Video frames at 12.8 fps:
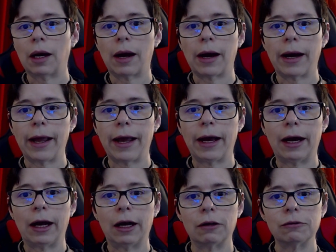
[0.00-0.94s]
I
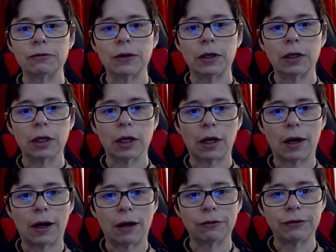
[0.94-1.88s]
have
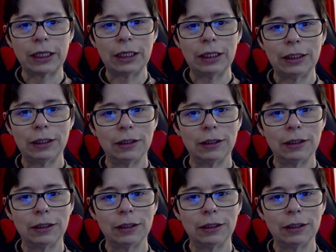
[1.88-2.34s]
coffee,